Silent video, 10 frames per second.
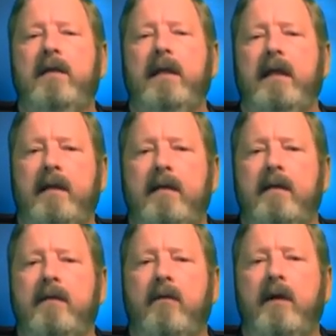the
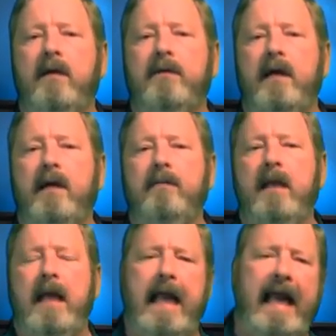oil drum,
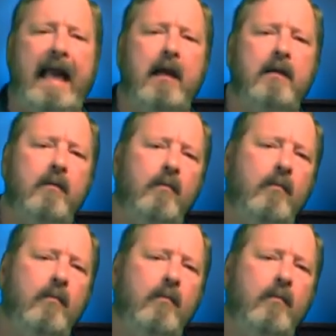and